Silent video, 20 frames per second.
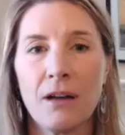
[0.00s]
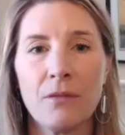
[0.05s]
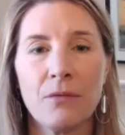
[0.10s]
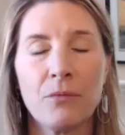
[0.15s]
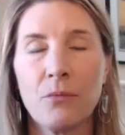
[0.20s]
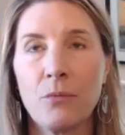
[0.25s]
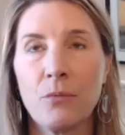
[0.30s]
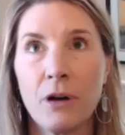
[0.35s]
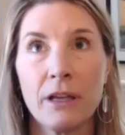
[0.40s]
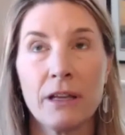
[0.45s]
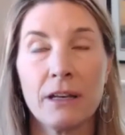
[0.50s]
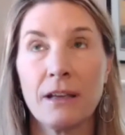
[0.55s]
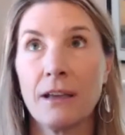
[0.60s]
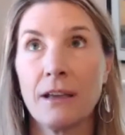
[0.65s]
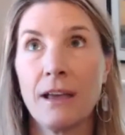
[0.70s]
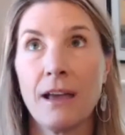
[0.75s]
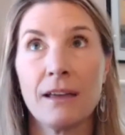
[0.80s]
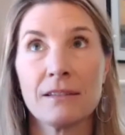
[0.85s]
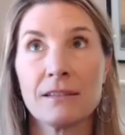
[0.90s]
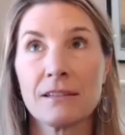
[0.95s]
what
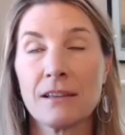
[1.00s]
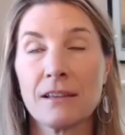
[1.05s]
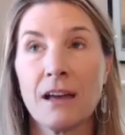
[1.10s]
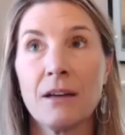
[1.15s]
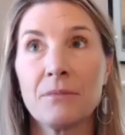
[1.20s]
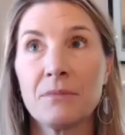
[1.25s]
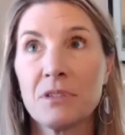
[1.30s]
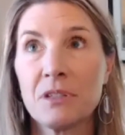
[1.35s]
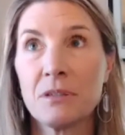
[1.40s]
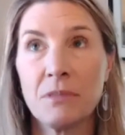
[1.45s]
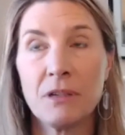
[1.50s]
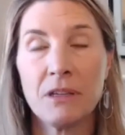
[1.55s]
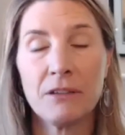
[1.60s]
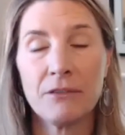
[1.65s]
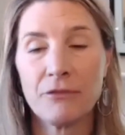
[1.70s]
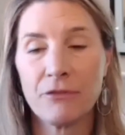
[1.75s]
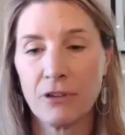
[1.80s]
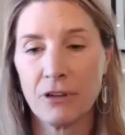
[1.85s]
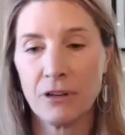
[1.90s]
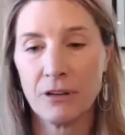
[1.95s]
has come to me
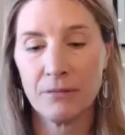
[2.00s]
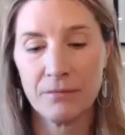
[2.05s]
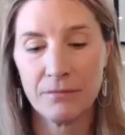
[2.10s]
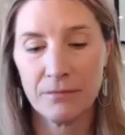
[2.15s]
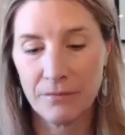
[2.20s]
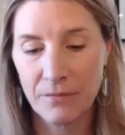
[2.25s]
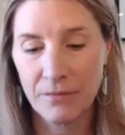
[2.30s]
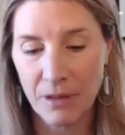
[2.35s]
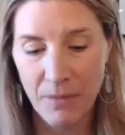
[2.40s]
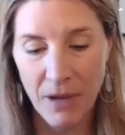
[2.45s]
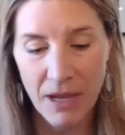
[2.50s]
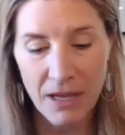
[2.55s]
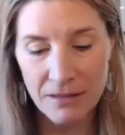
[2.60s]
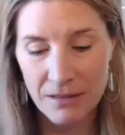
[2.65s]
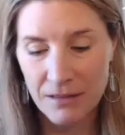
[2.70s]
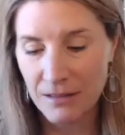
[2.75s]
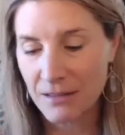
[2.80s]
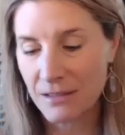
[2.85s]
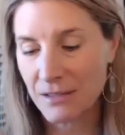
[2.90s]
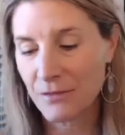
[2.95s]
from the
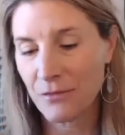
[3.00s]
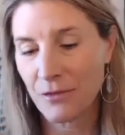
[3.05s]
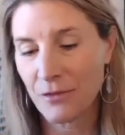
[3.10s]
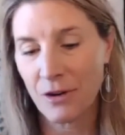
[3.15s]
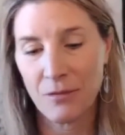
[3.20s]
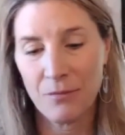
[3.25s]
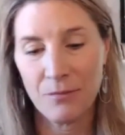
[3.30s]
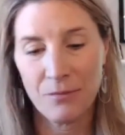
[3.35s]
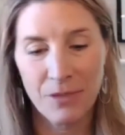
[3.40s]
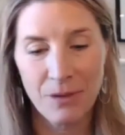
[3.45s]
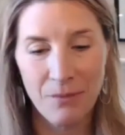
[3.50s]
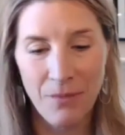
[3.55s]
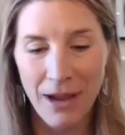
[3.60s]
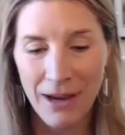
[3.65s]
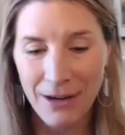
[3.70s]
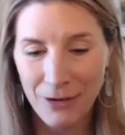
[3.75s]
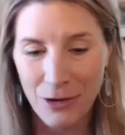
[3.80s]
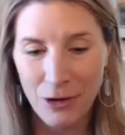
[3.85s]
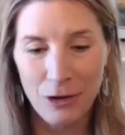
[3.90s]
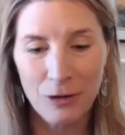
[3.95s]
Mantis, from the
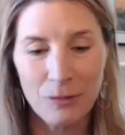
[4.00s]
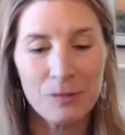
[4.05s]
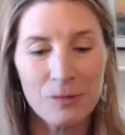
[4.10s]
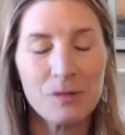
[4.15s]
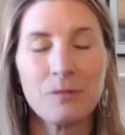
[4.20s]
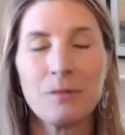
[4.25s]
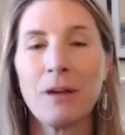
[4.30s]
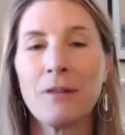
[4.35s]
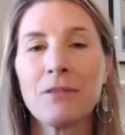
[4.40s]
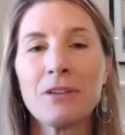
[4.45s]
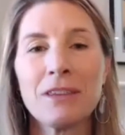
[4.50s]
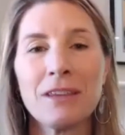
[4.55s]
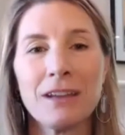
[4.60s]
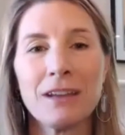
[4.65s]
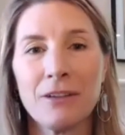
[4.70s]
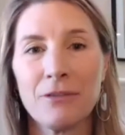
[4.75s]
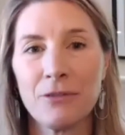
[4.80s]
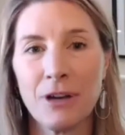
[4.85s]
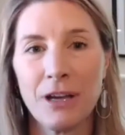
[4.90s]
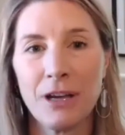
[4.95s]
microbes, from everything
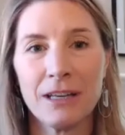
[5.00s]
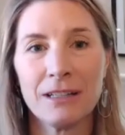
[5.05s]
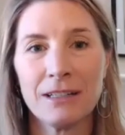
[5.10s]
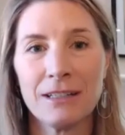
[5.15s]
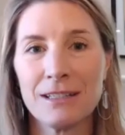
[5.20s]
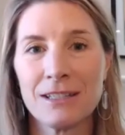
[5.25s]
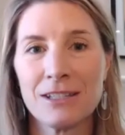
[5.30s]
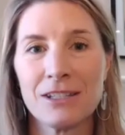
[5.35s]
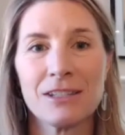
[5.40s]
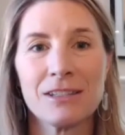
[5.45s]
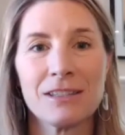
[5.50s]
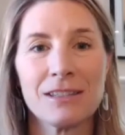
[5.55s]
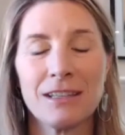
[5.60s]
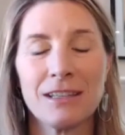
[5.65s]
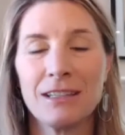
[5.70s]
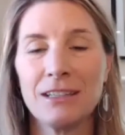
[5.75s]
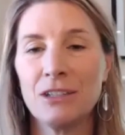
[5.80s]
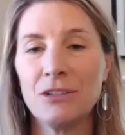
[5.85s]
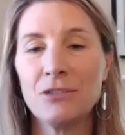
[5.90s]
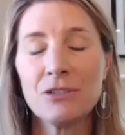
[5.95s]
I've read, is just
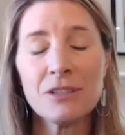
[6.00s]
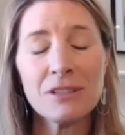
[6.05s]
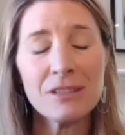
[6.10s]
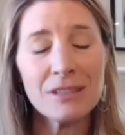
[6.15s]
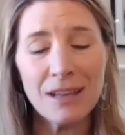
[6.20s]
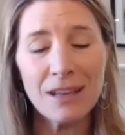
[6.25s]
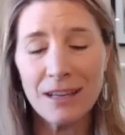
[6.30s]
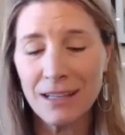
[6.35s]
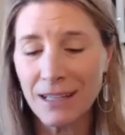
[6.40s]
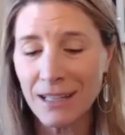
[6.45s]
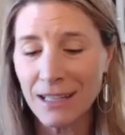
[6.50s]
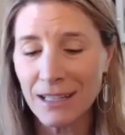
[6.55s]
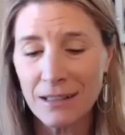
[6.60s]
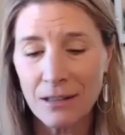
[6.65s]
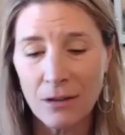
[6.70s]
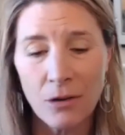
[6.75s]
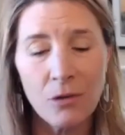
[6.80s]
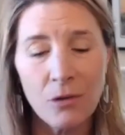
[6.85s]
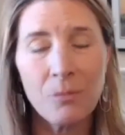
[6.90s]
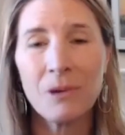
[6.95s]
that you just got to eat
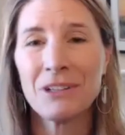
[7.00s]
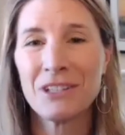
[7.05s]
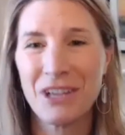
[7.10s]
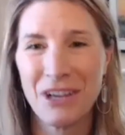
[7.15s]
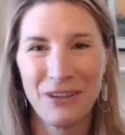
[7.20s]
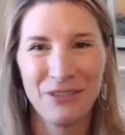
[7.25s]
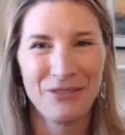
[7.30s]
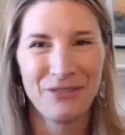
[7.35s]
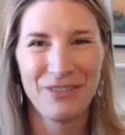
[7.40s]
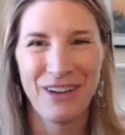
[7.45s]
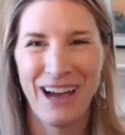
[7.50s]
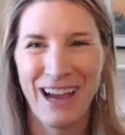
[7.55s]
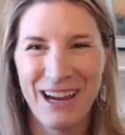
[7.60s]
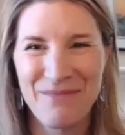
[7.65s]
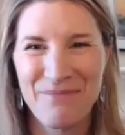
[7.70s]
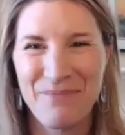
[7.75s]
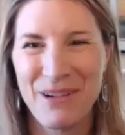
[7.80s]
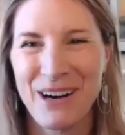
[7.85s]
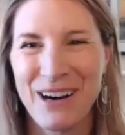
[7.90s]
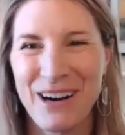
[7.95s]
a whole bunch of
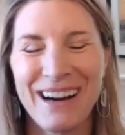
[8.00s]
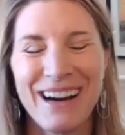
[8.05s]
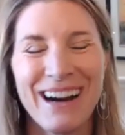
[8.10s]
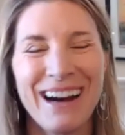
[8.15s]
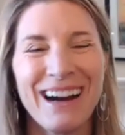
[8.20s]
fiber.